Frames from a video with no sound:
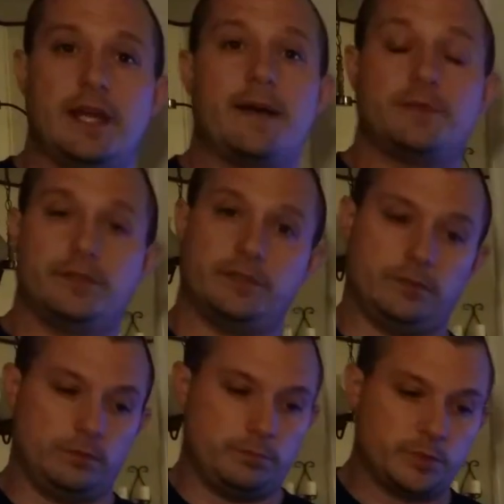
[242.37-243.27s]
adapted
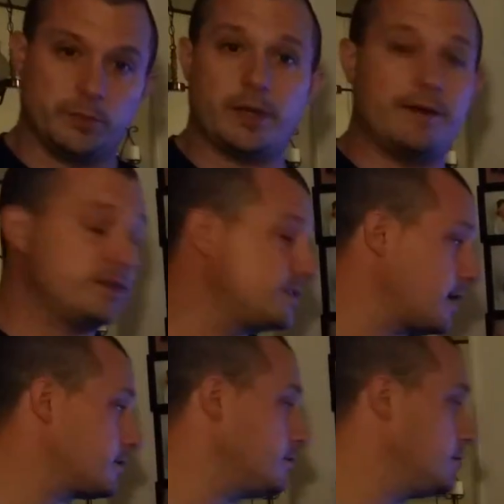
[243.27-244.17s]
to the private
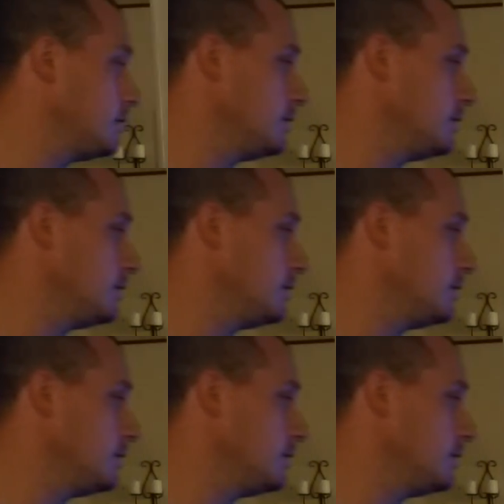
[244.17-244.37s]
sector.